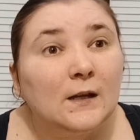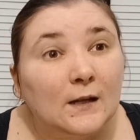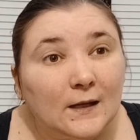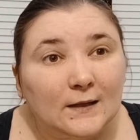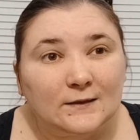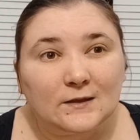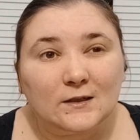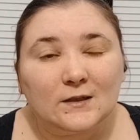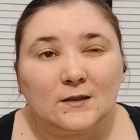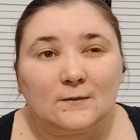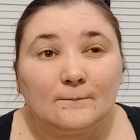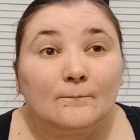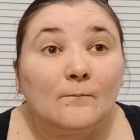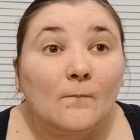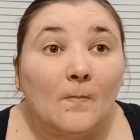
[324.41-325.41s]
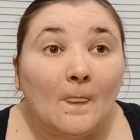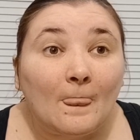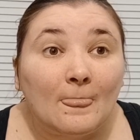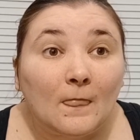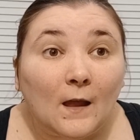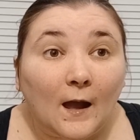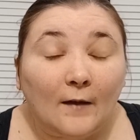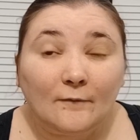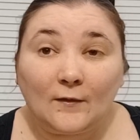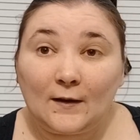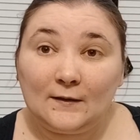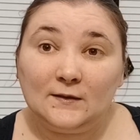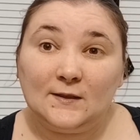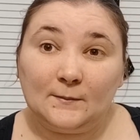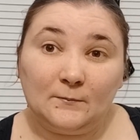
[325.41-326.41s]
It just, I
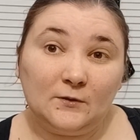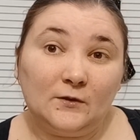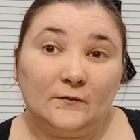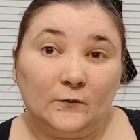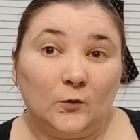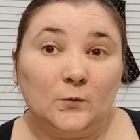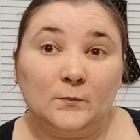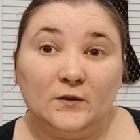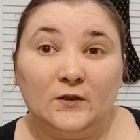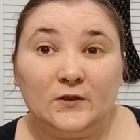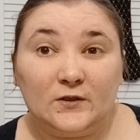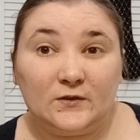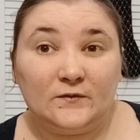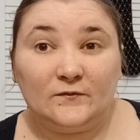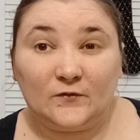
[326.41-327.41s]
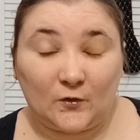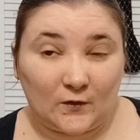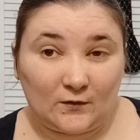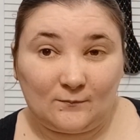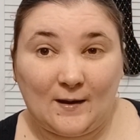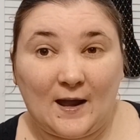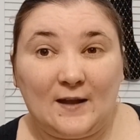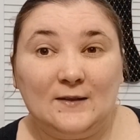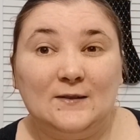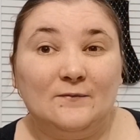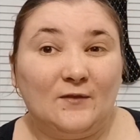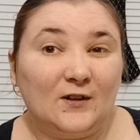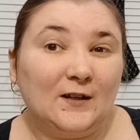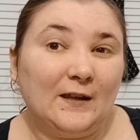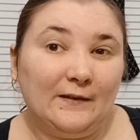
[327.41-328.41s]
find some of their formulas for their mattes
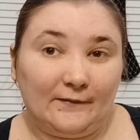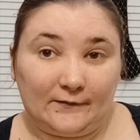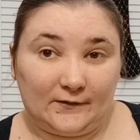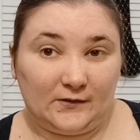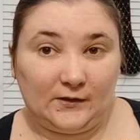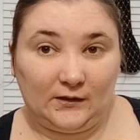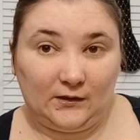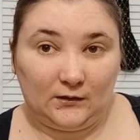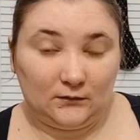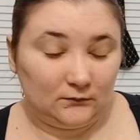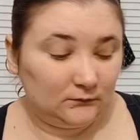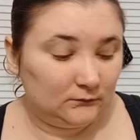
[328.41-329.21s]
very irritating.